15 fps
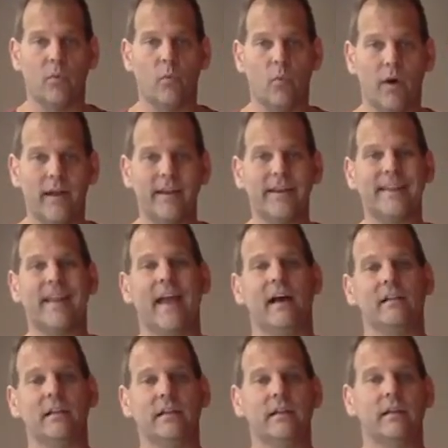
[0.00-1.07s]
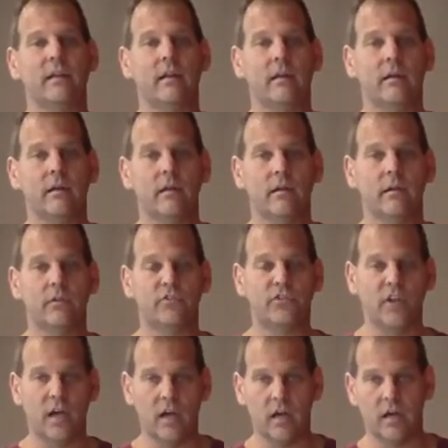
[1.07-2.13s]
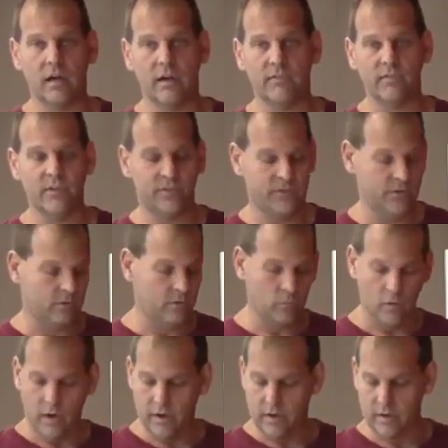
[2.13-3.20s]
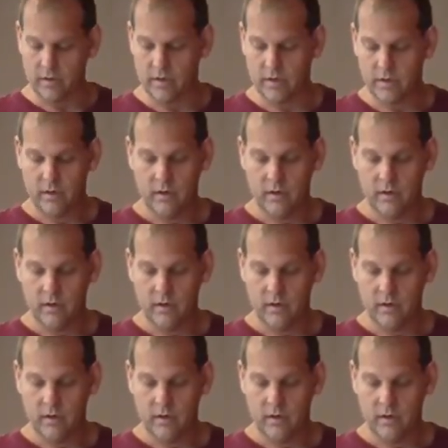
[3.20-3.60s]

1-gallon jug of distilled water,